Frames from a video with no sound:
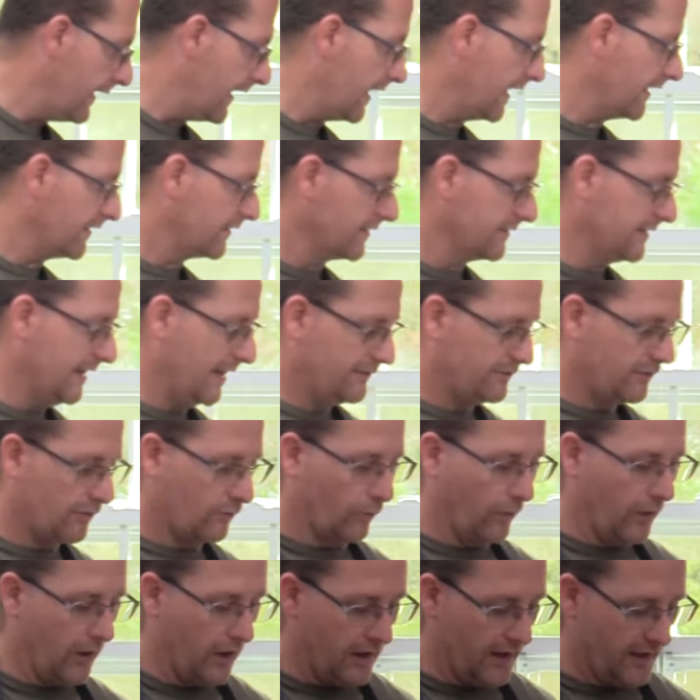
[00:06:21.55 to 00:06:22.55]
and connecting
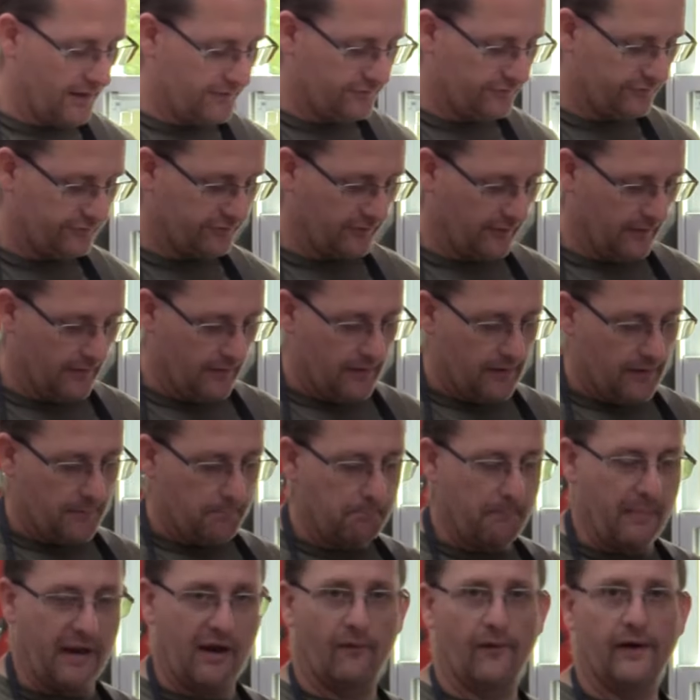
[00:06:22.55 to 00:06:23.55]
rods
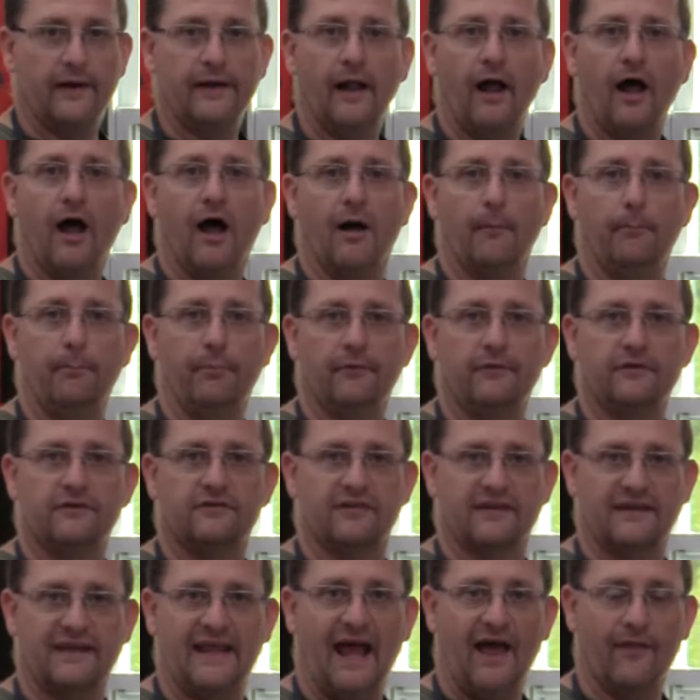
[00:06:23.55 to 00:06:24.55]
married up
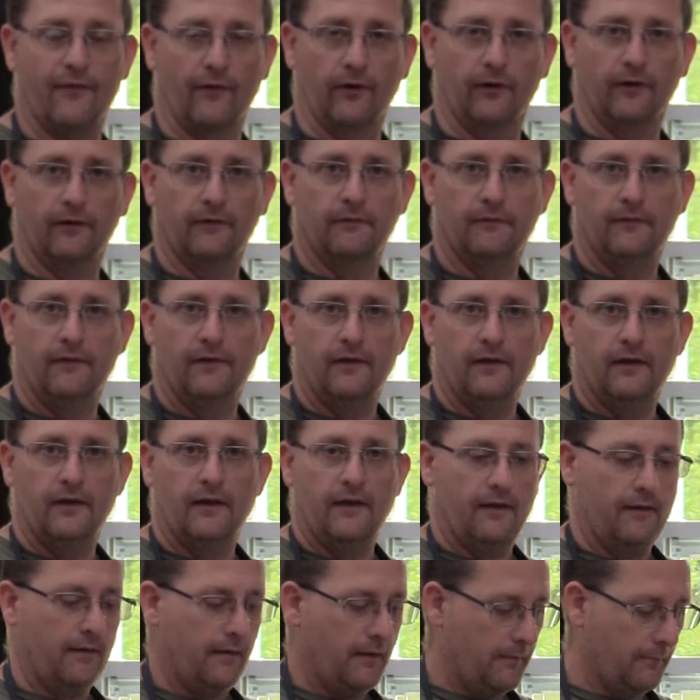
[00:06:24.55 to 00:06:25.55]
together
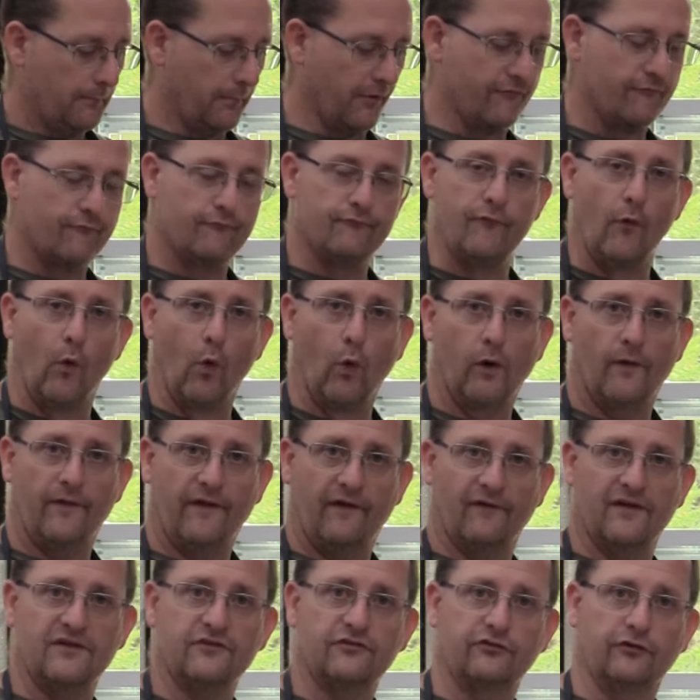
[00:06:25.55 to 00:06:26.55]
before
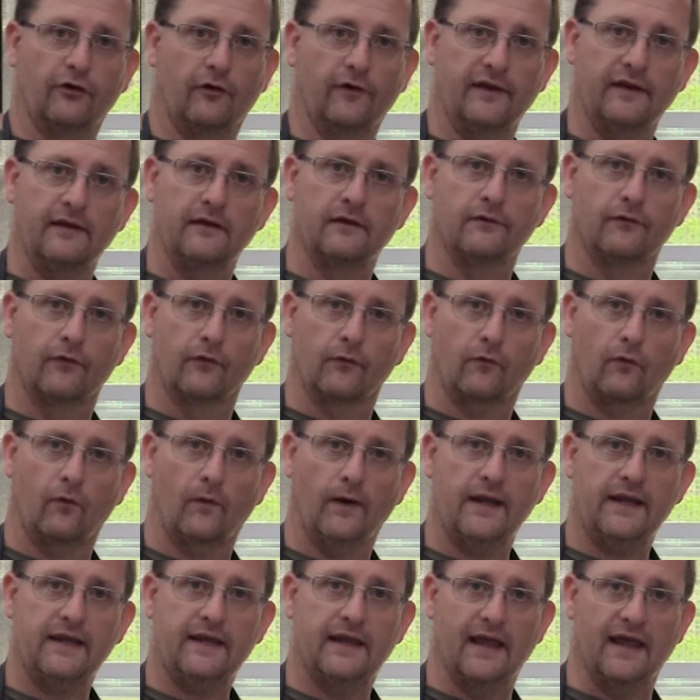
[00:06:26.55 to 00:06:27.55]
they're inserted into the
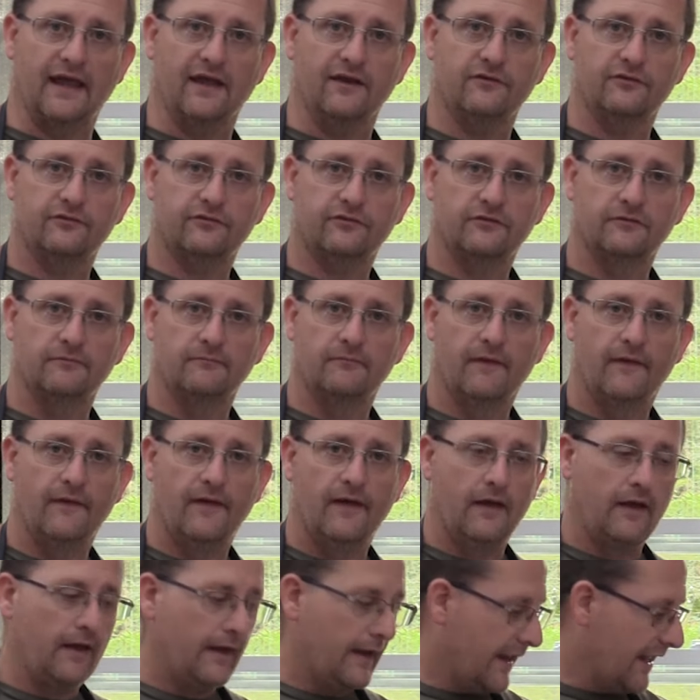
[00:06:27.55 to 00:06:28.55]
crankcase.
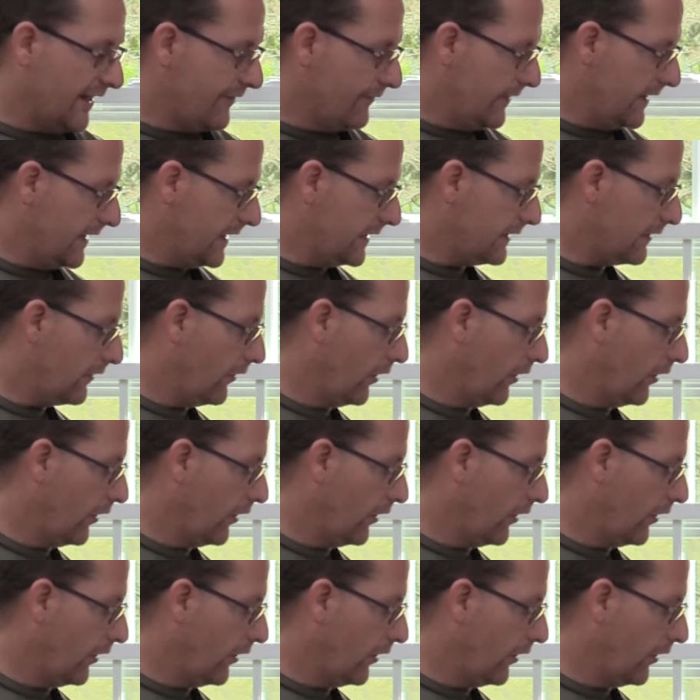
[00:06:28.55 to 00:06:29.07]
And then